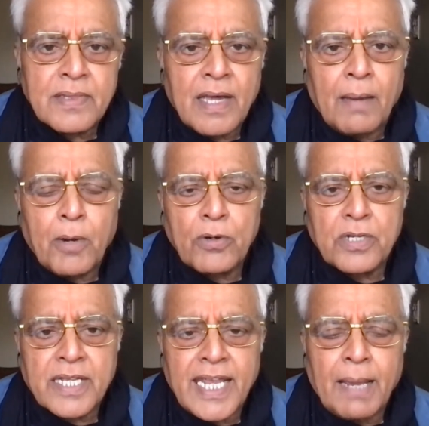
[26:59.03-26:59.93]
About
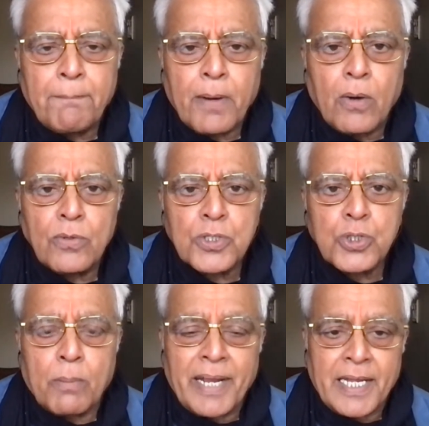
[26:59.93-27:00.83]
the K. Appau's
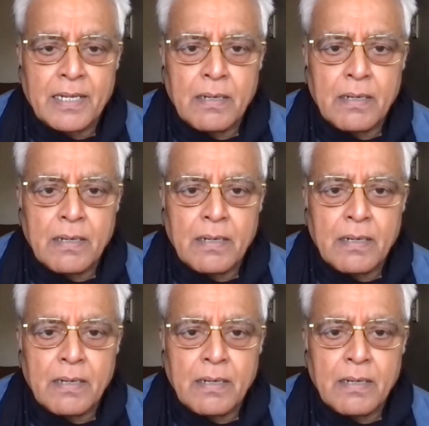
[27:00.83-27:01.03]
domain,